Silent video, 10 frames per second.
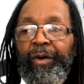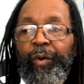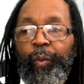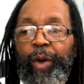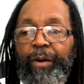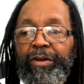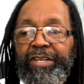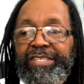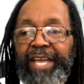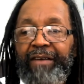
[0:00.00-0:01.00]
We will
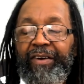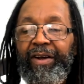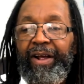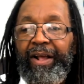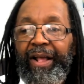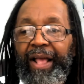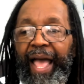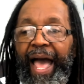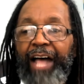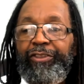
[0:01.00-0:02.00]
discover
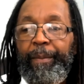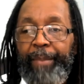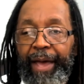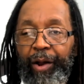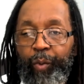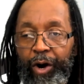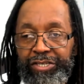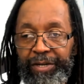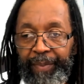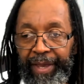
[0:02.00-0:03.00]
how to better
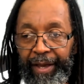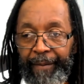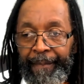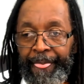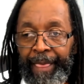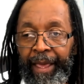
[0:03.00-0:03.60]
worship Him.